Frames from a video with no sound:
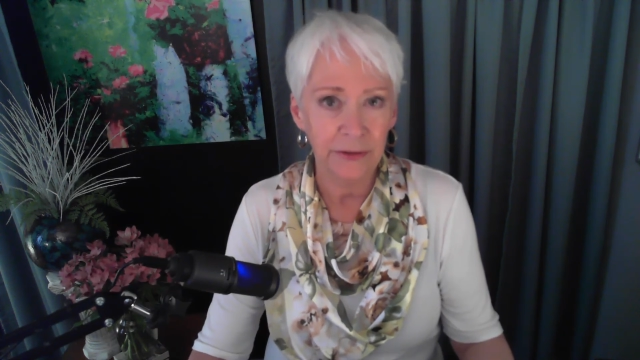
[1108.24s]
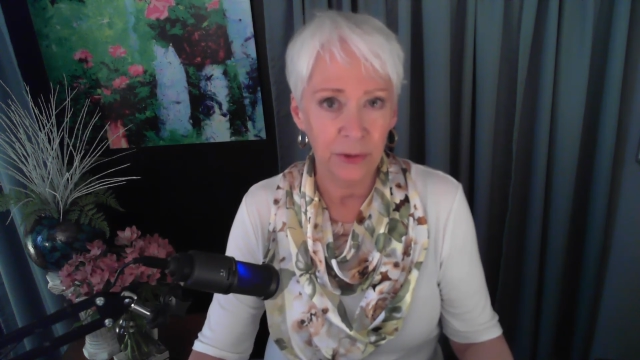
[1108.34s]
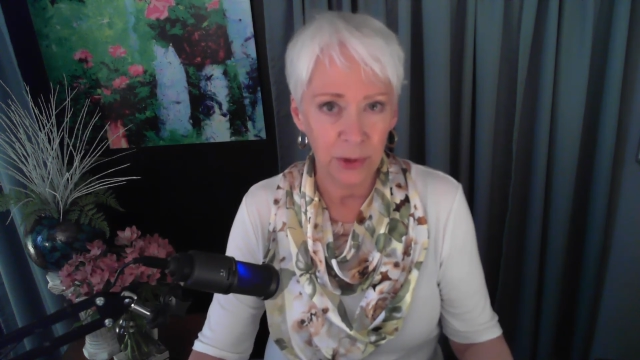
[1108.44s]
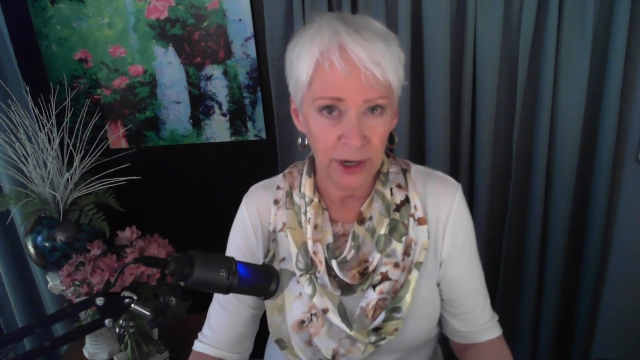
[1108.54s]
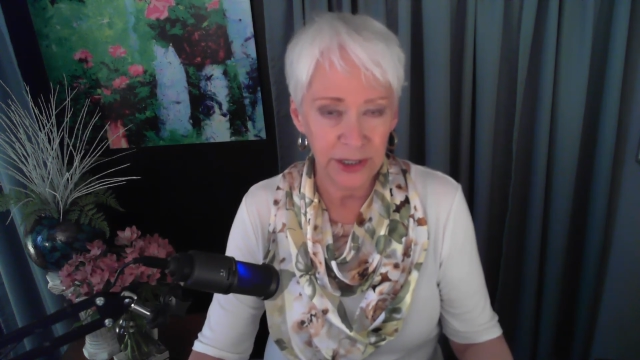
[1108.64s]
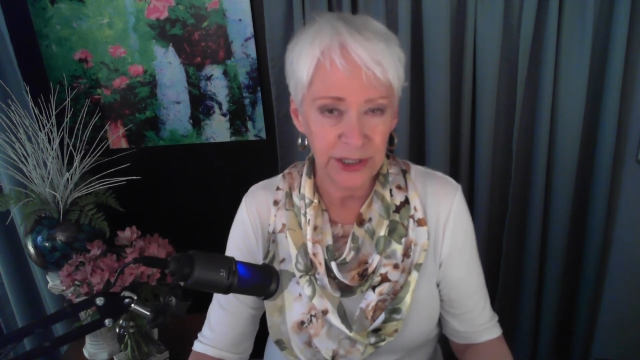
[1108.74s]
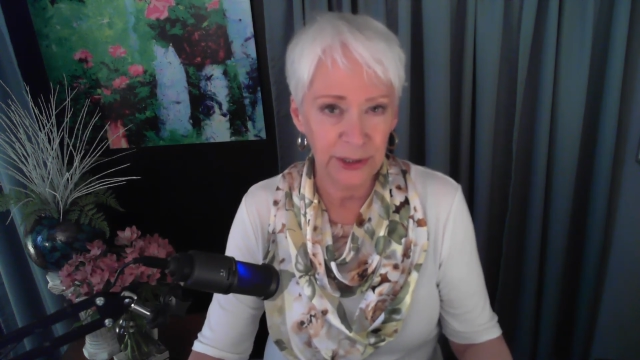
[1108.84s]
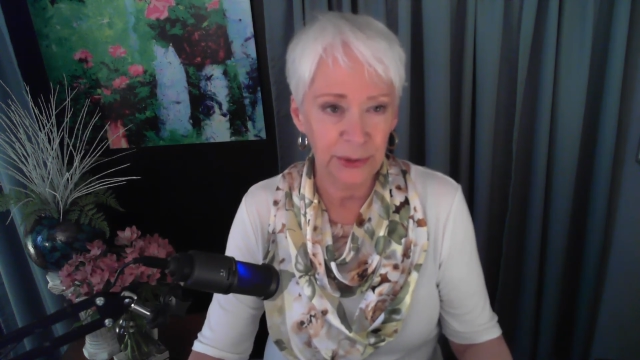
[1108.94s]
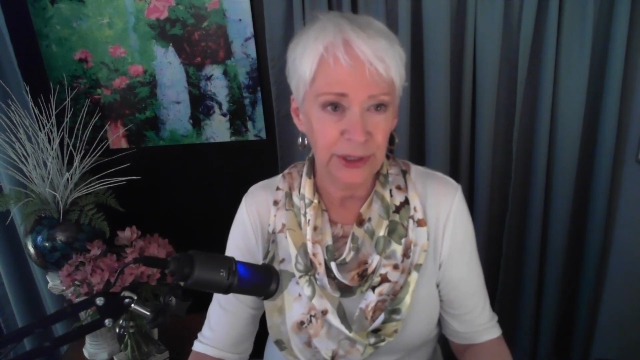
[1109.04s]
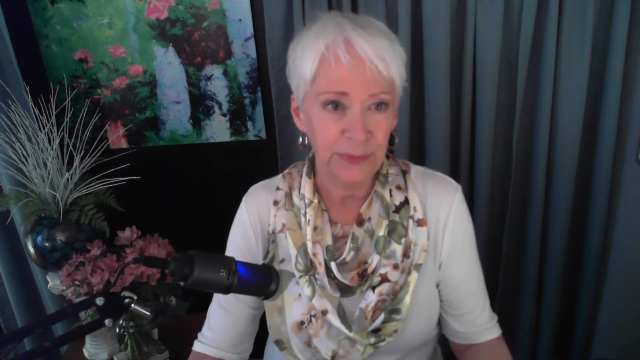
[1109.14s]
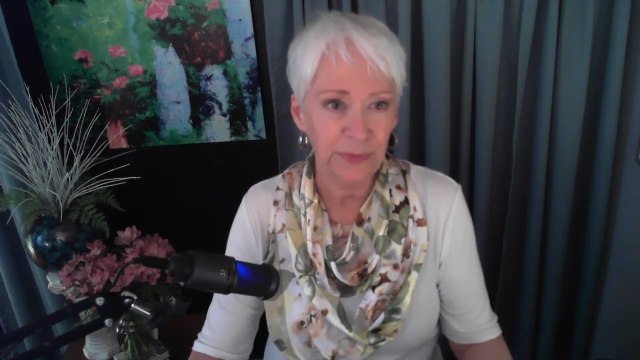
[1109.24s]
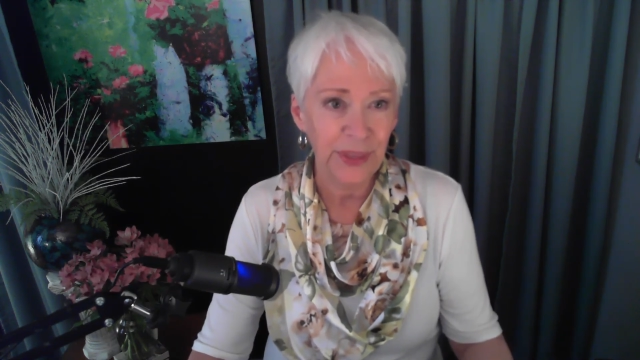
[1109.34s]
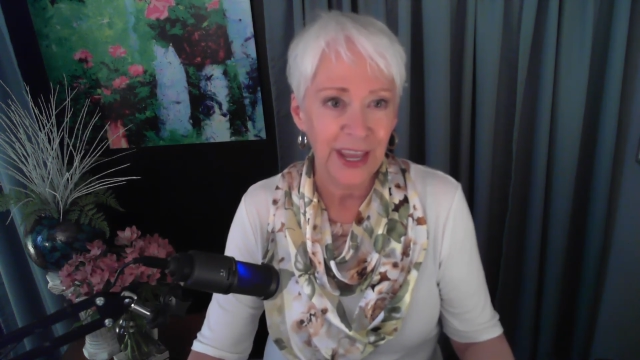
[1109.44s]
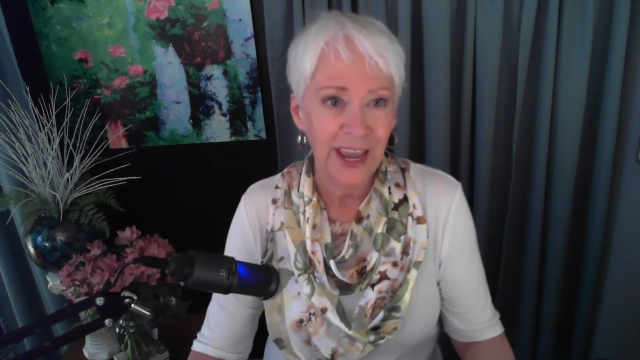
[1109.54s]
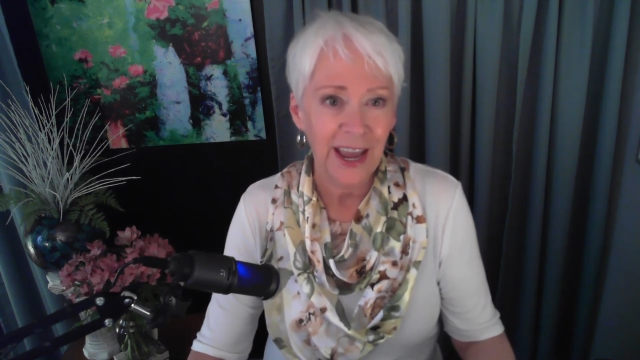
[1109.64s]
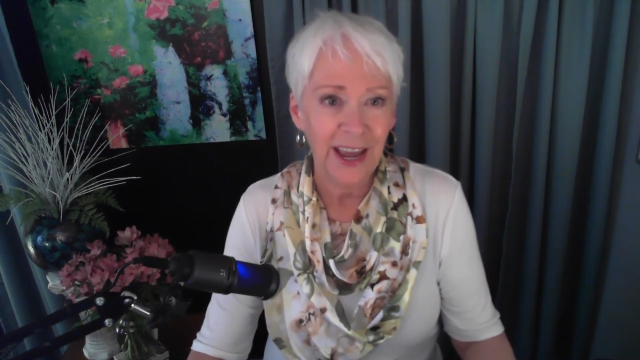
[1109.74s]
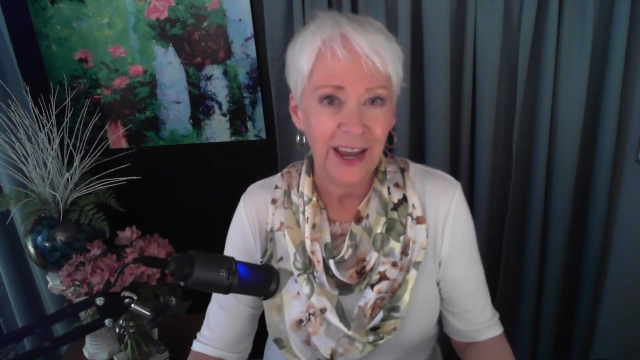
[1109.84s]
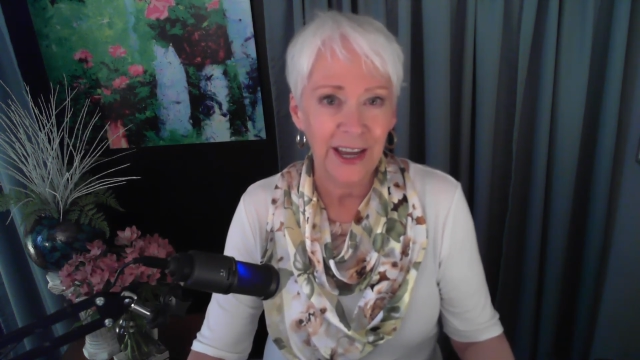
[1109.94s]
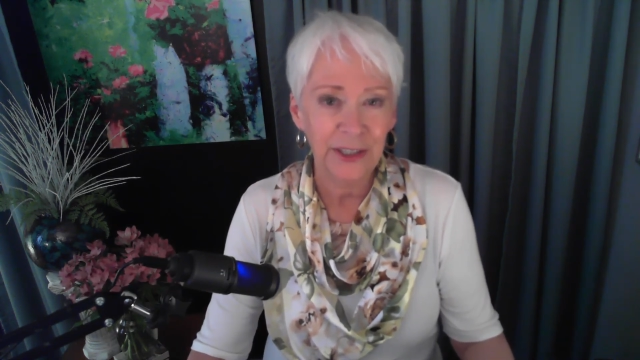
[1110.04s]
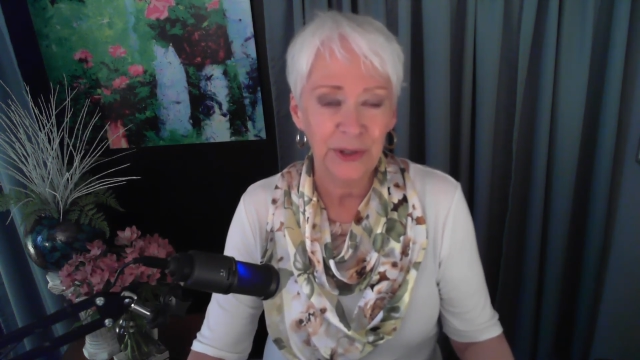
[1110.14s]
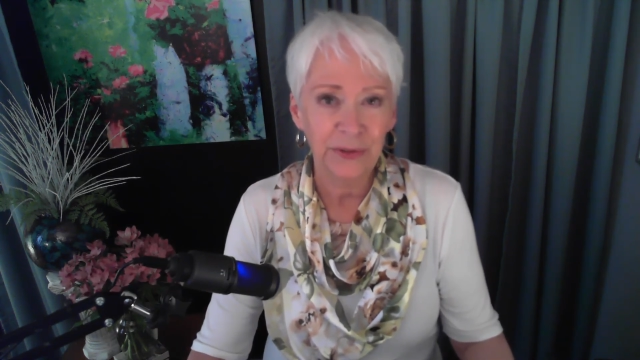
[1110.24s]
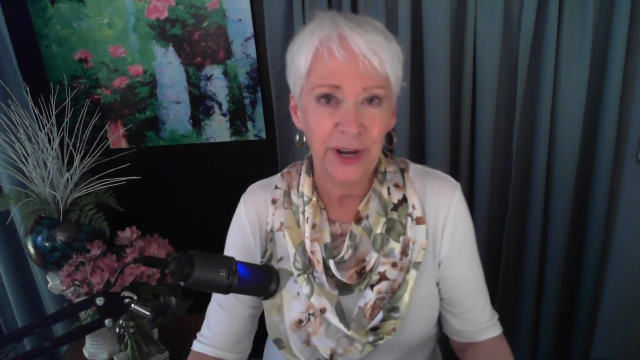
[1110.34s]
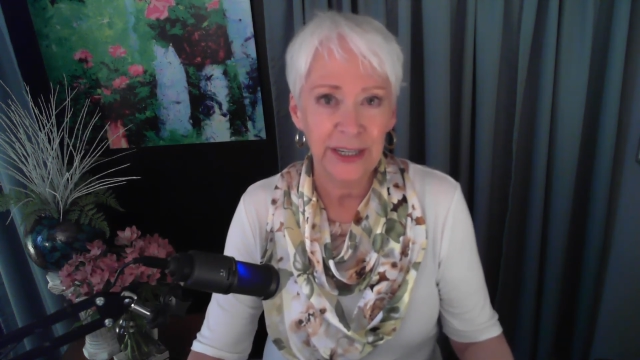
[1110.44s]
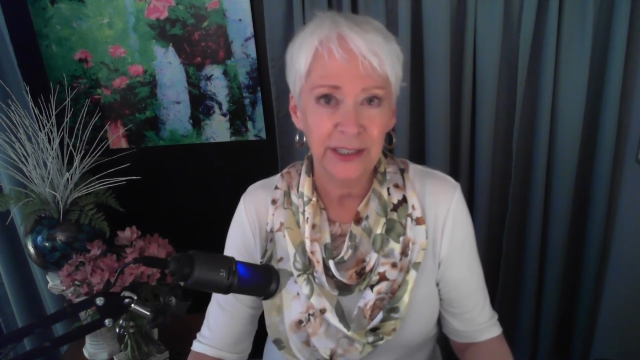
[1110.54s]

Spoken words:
for our children. And you'll find